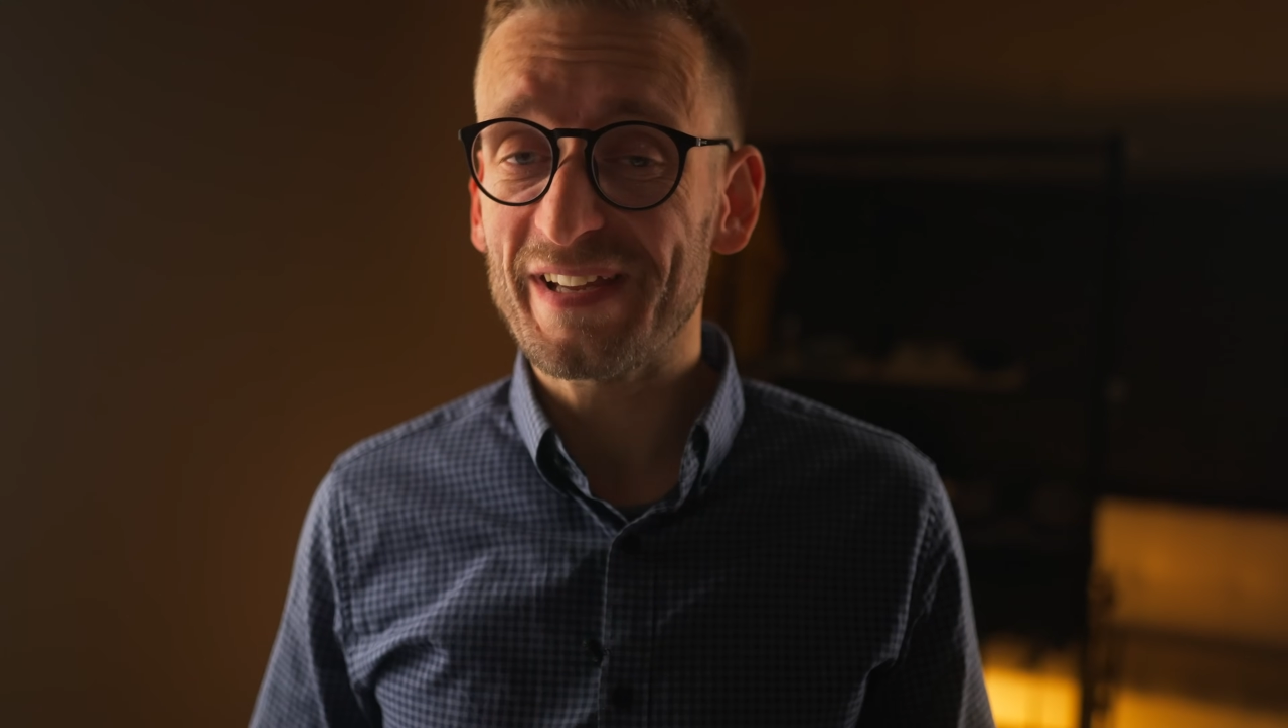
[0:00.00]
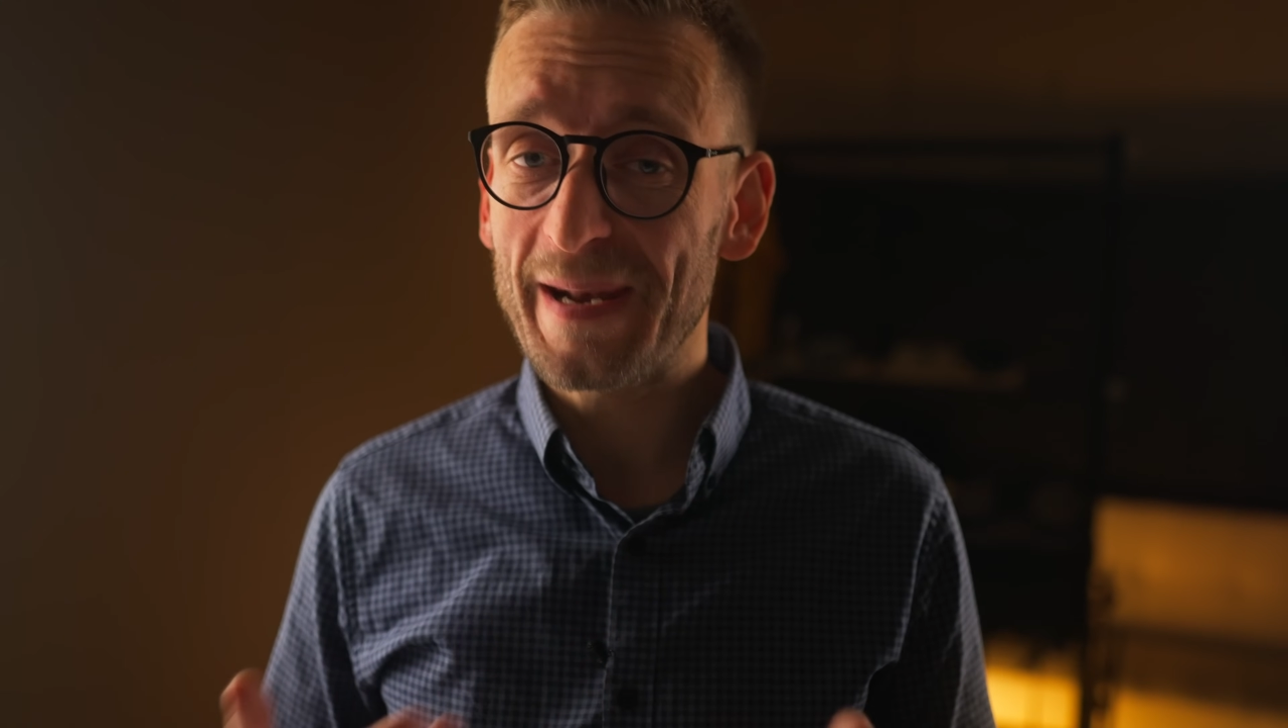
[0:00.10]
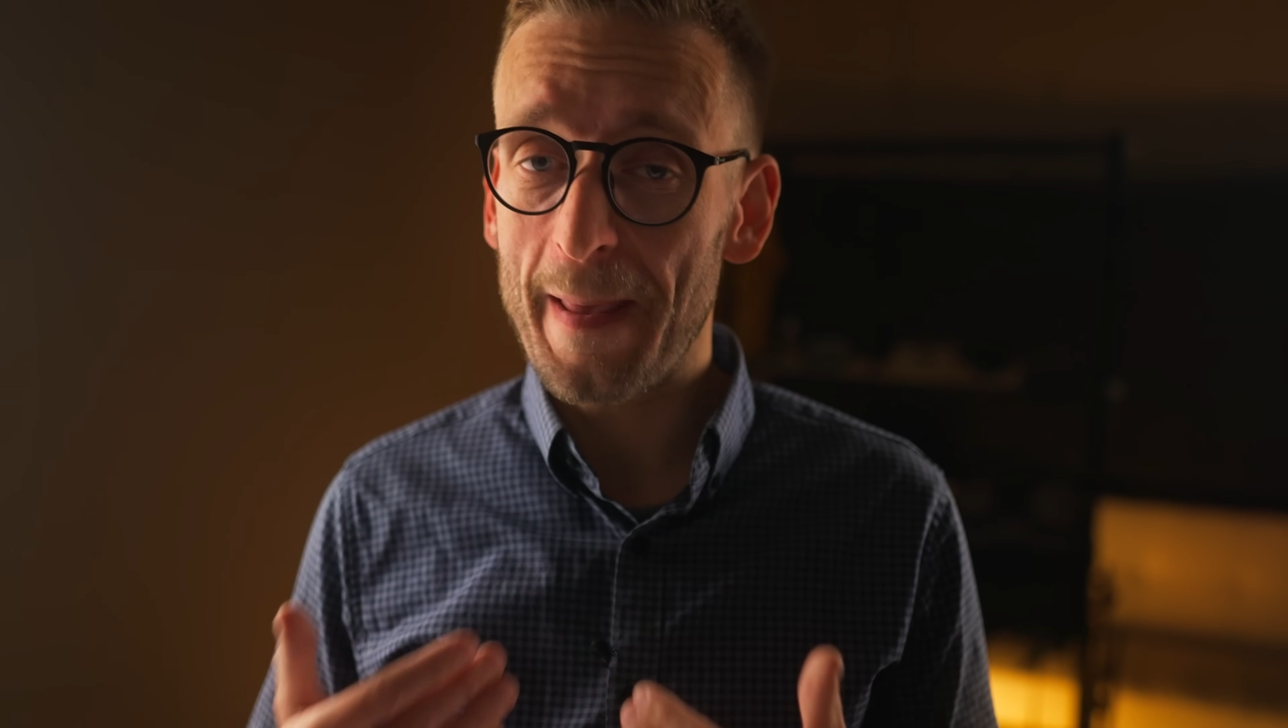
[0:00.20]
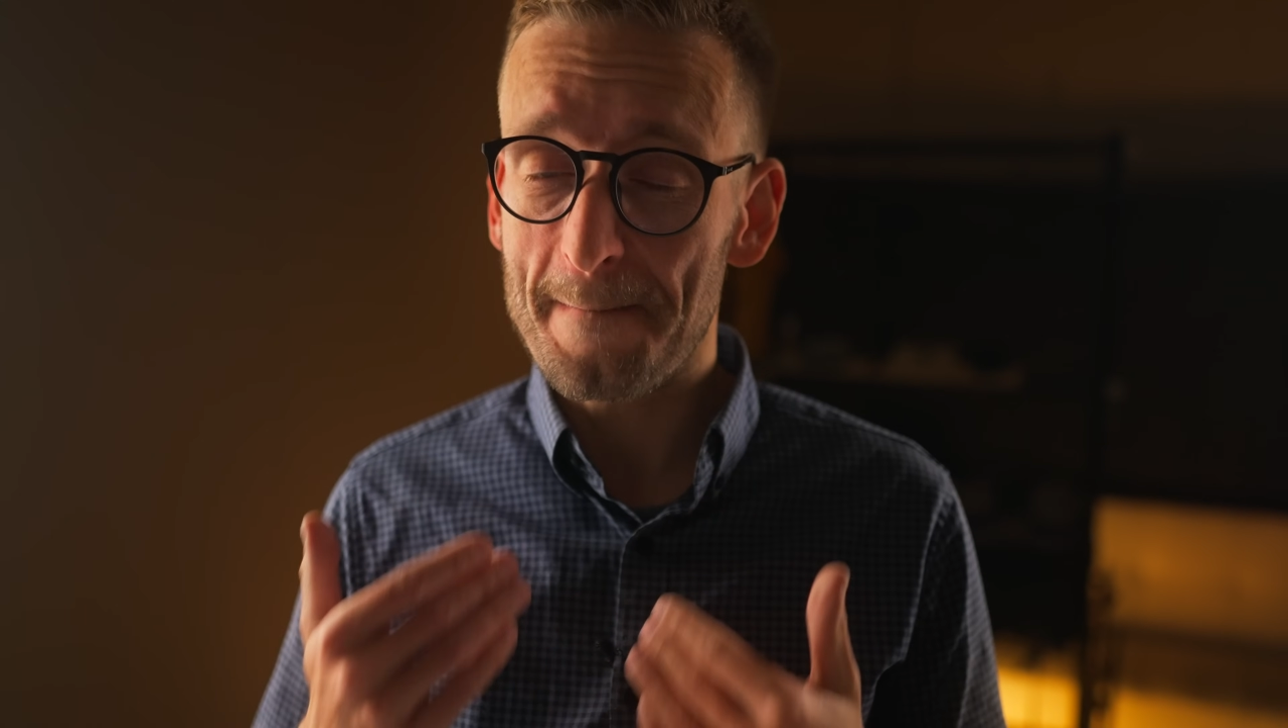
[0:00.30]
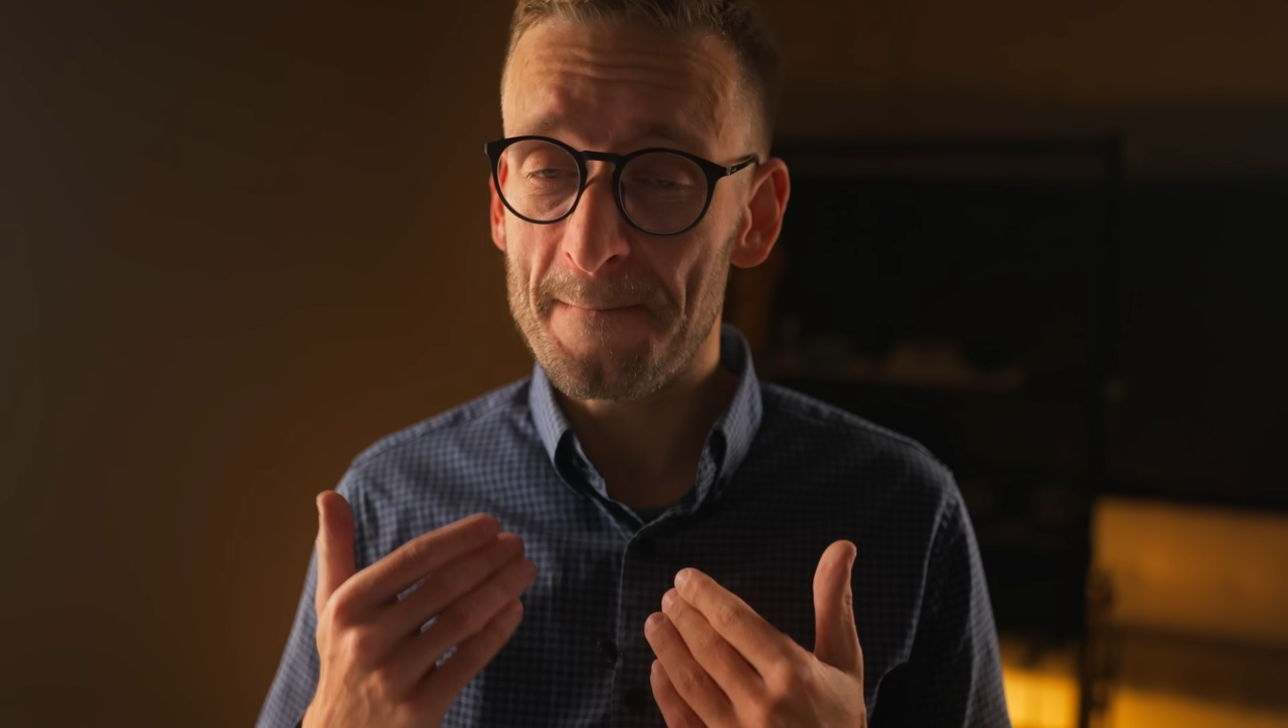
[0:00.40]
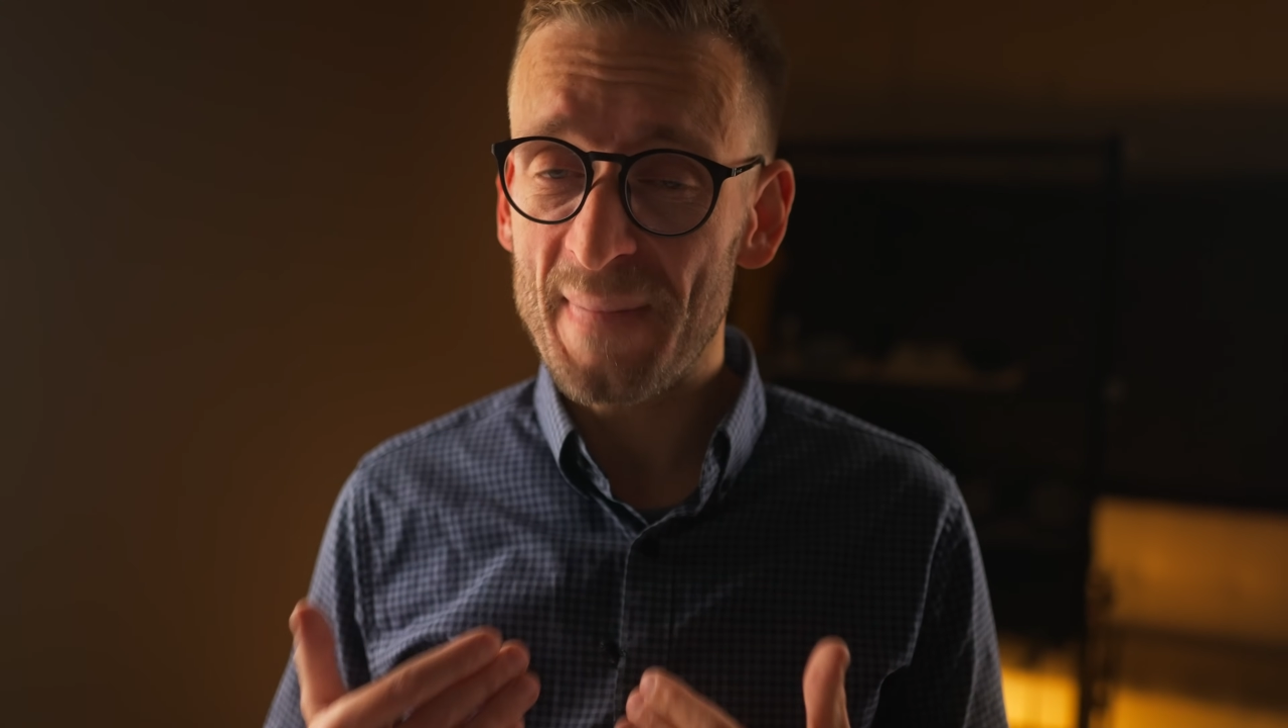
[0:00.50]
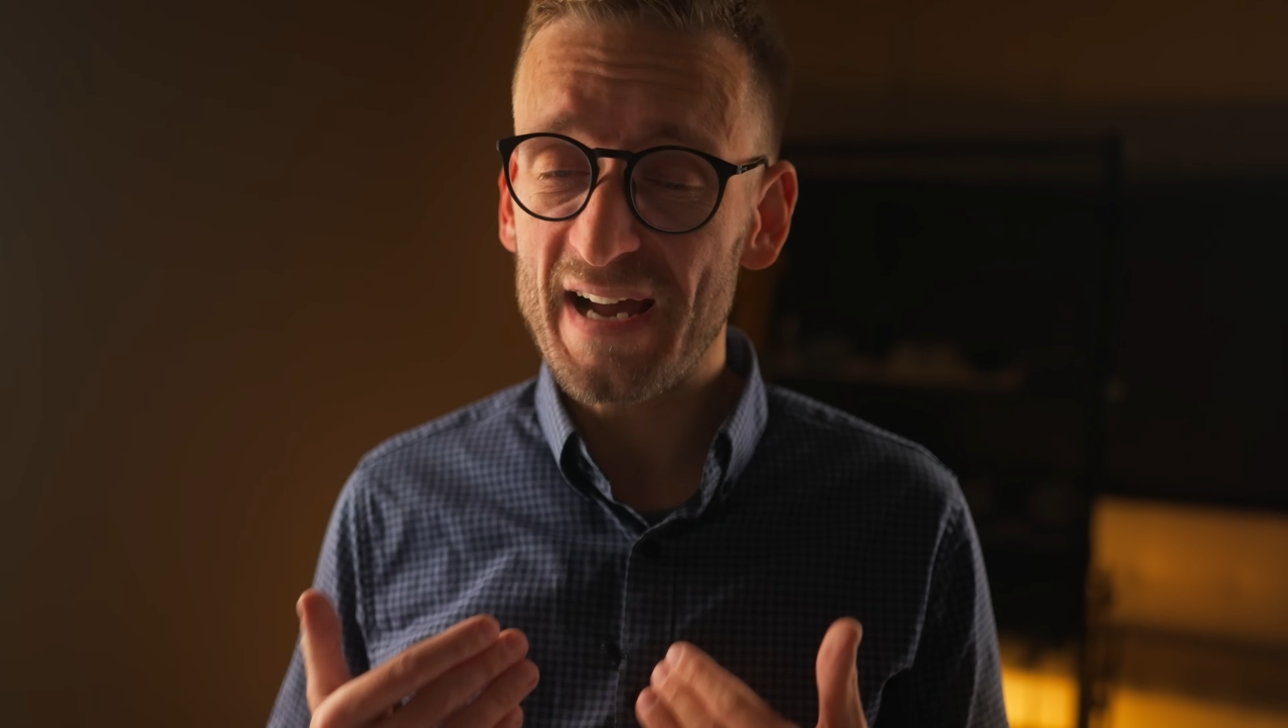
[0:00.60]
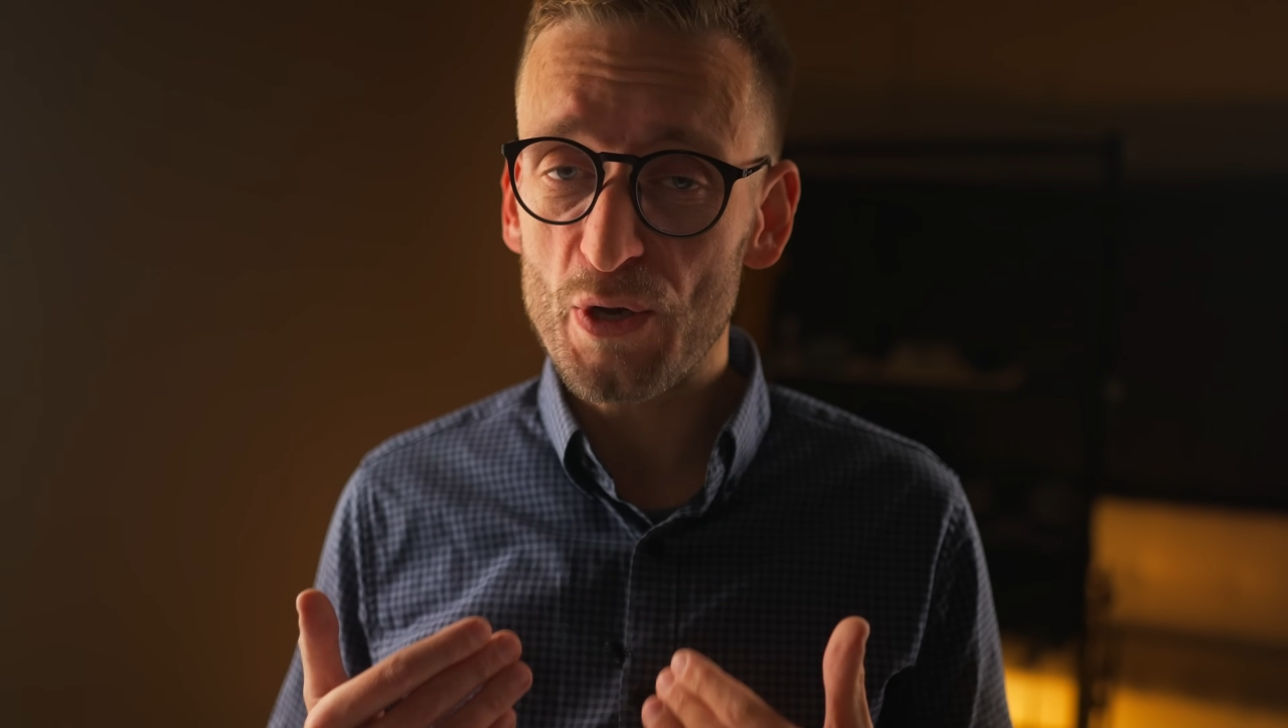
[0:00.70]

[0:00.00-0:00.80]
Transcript: in my